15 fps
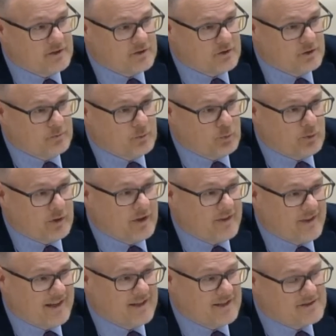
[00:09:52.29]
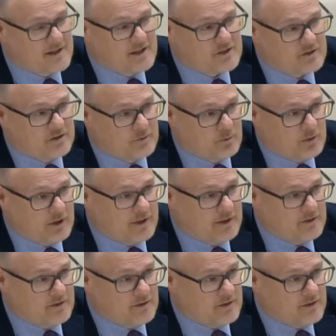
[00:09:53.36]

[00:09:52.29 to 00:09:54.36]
determine whether that is actually related